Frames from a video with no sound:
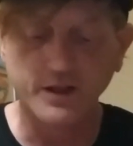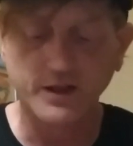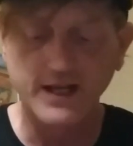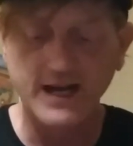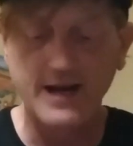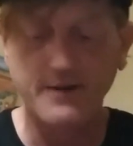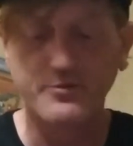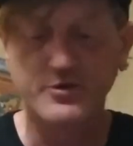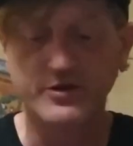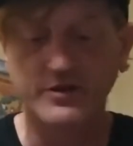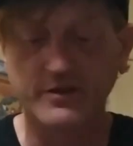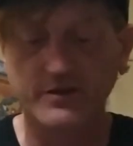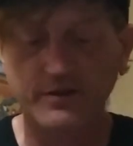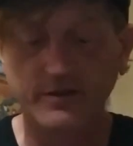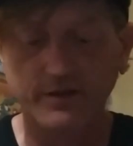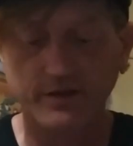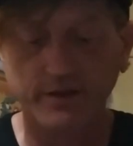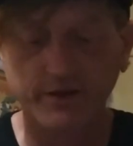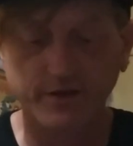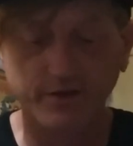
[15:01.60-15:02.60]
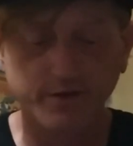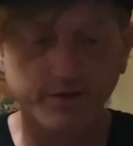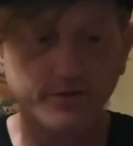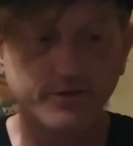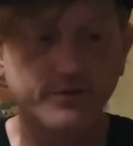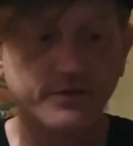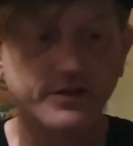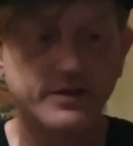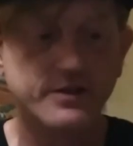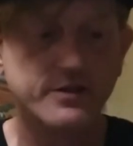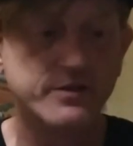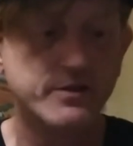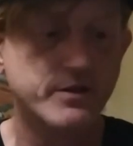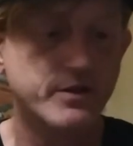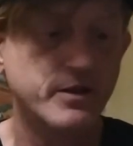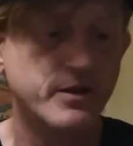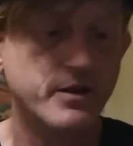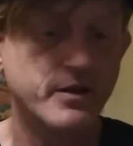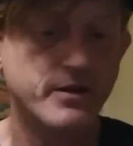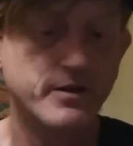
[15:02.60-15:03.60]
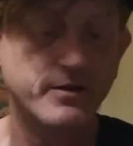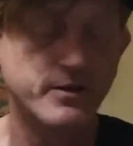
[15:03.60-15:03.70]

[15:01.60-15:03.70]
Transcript: adaptation is is uh,